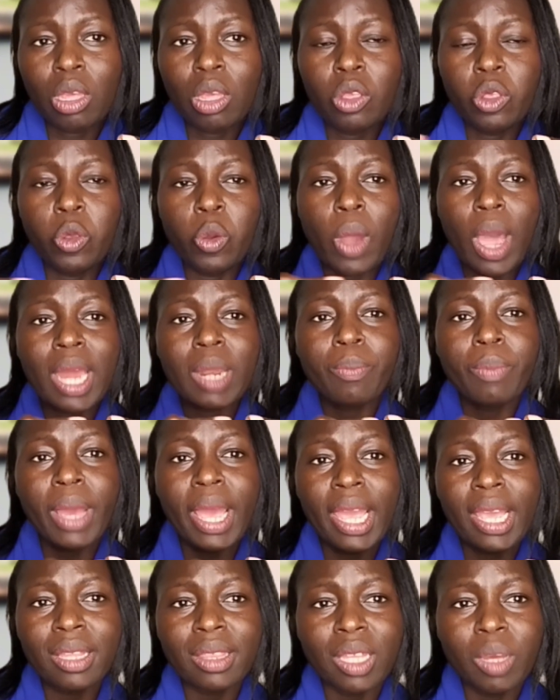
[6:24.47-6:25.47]
You are
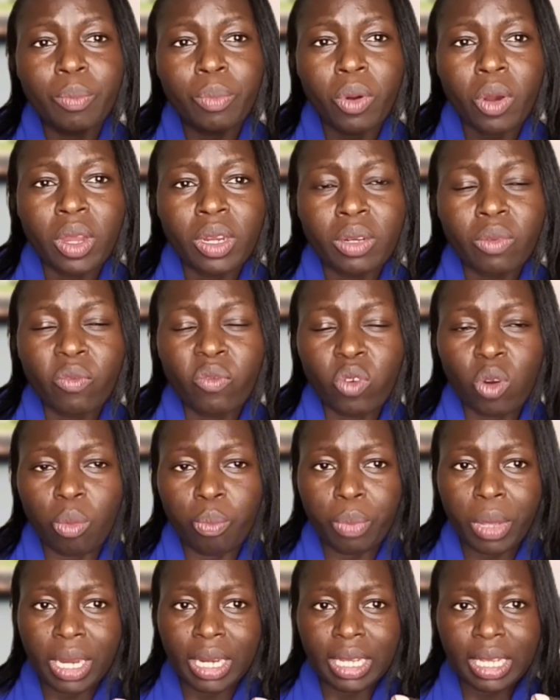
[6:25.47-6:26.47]
buying the bond
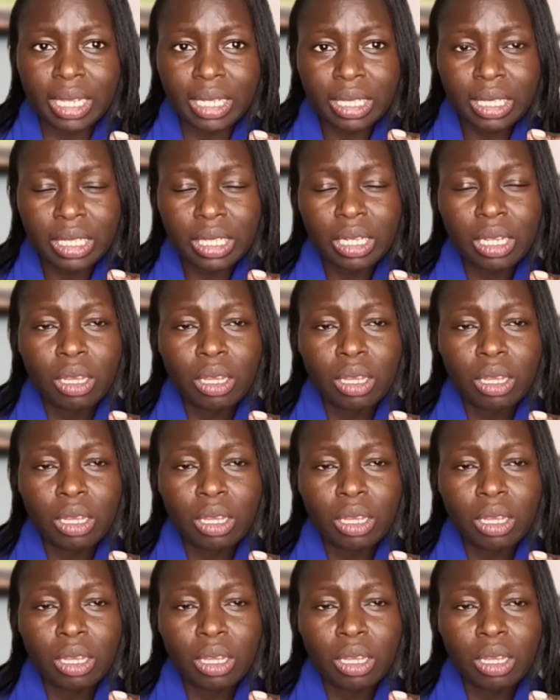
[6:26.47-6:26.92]
from Berlin.